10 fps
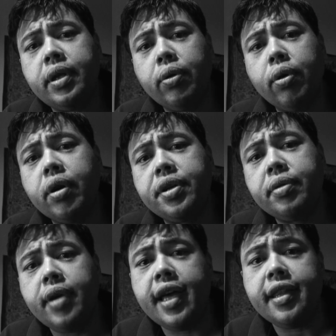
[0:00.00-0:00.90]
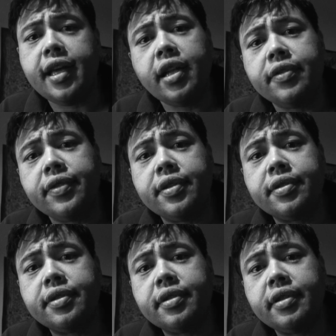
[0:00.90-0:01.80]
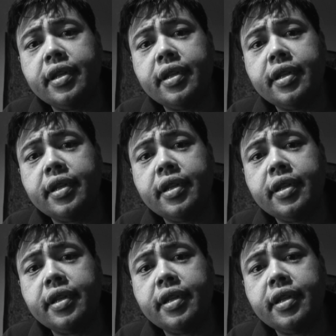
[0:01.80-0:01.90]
in order to ride the elephants?